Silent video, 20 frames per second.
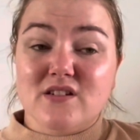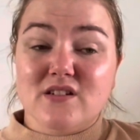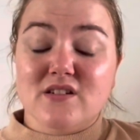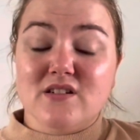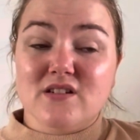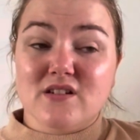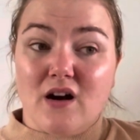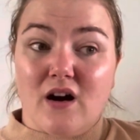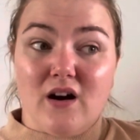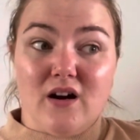
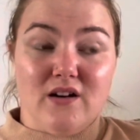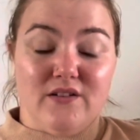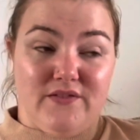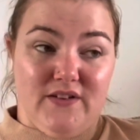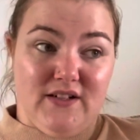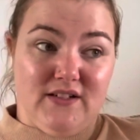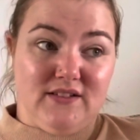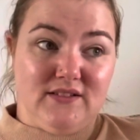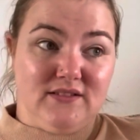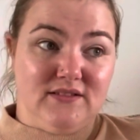
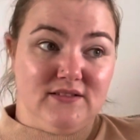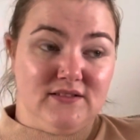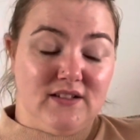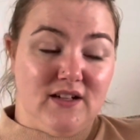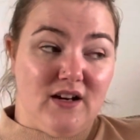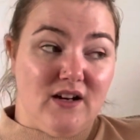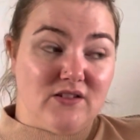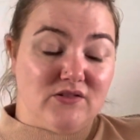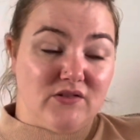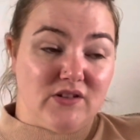starving.
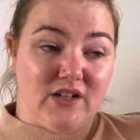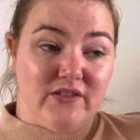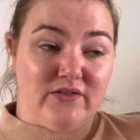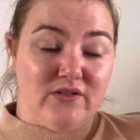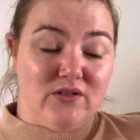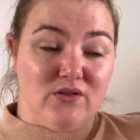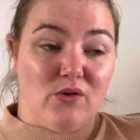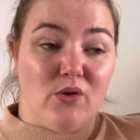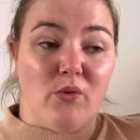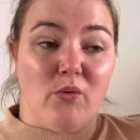I don't
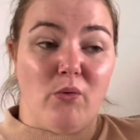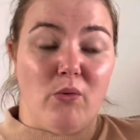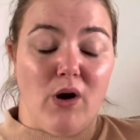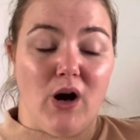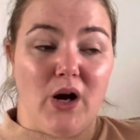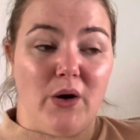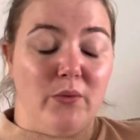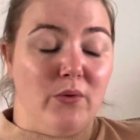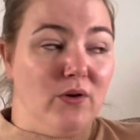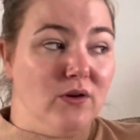even know what
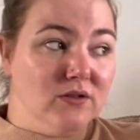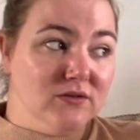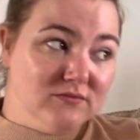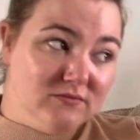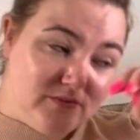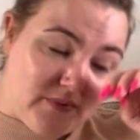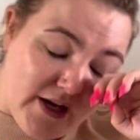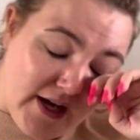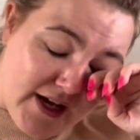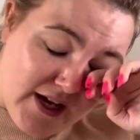I want,
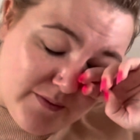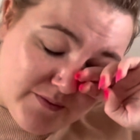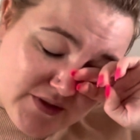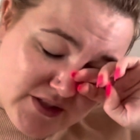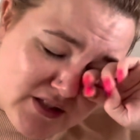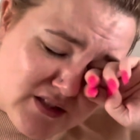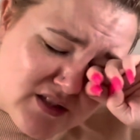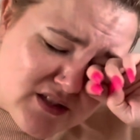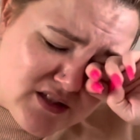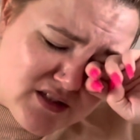but I am
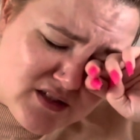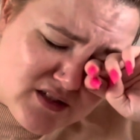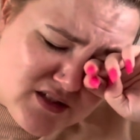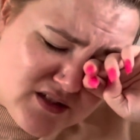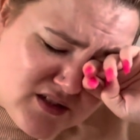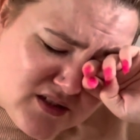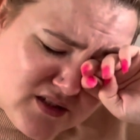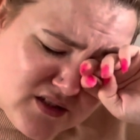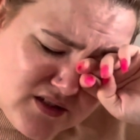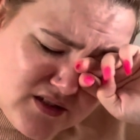
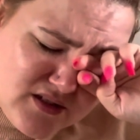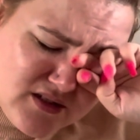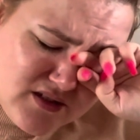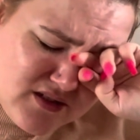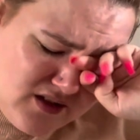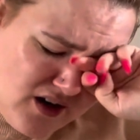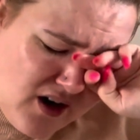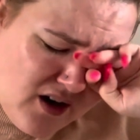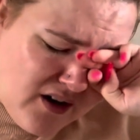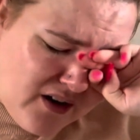
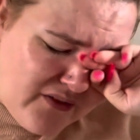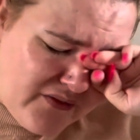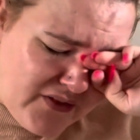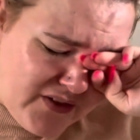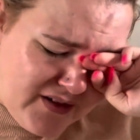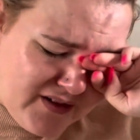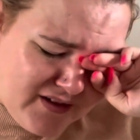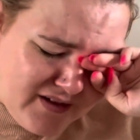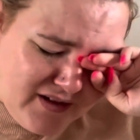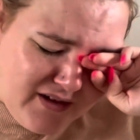
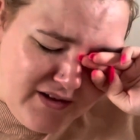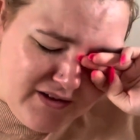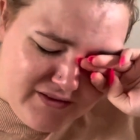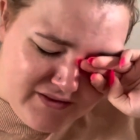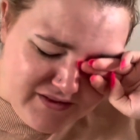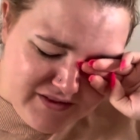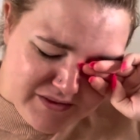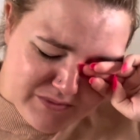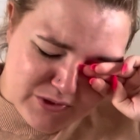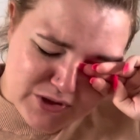starving.
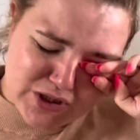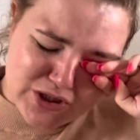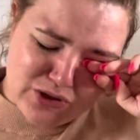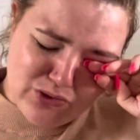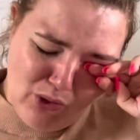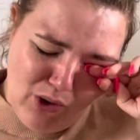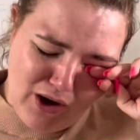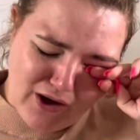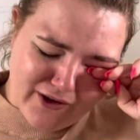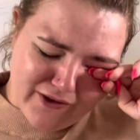
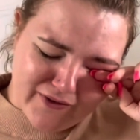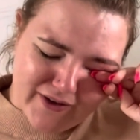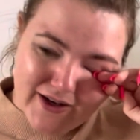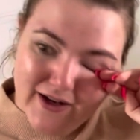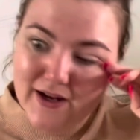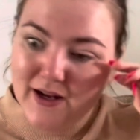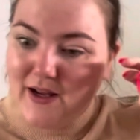So hungry.